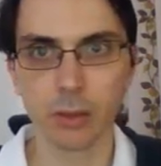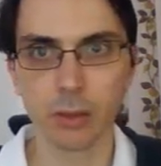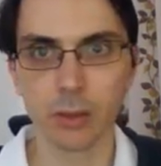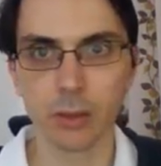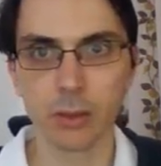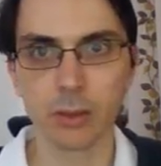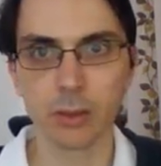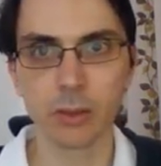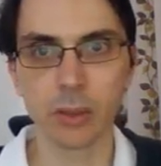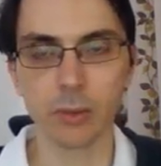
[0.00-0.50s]

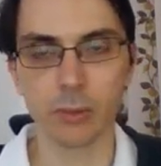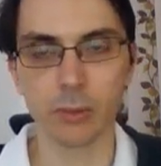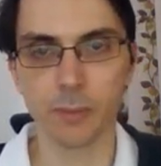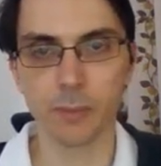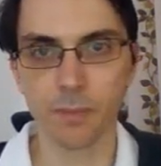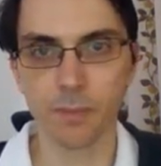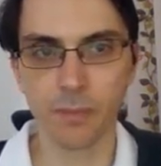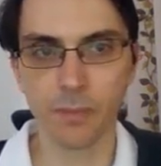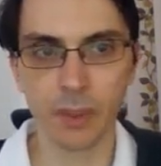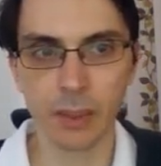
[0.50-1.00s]
So,
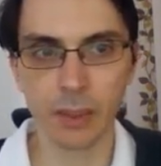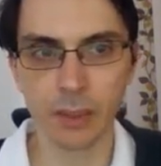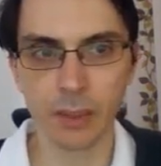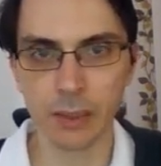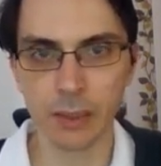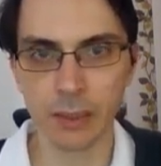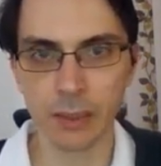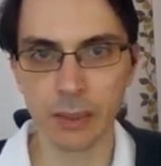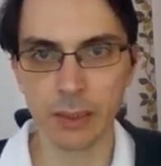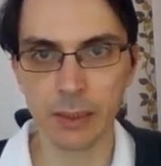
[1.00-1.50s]

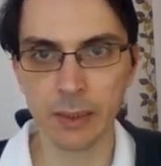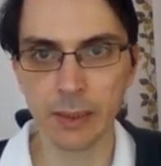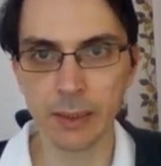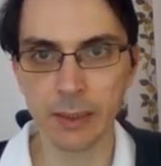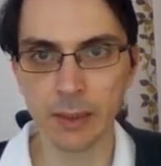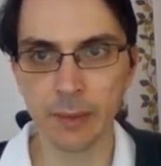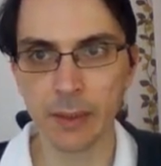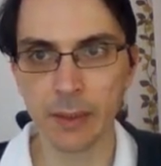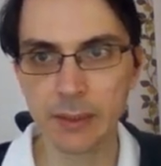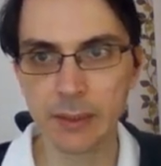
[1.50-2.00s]
uh,
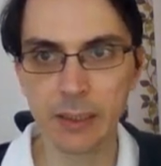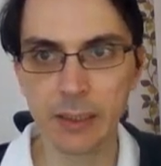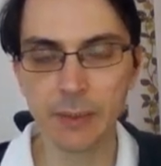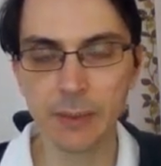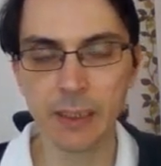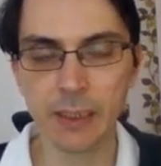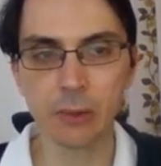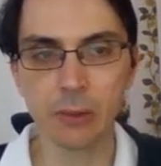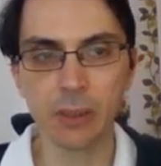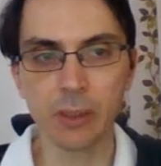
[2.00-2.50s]
let's give an
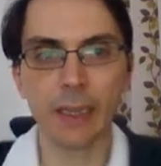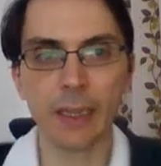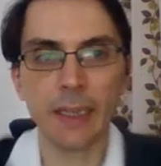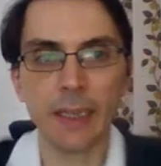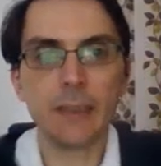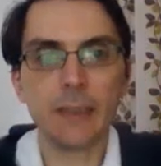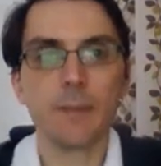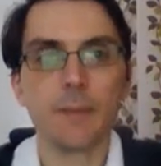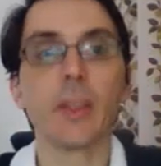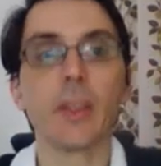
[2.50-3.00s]

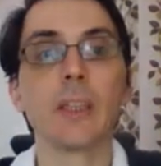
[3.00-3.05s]
outline.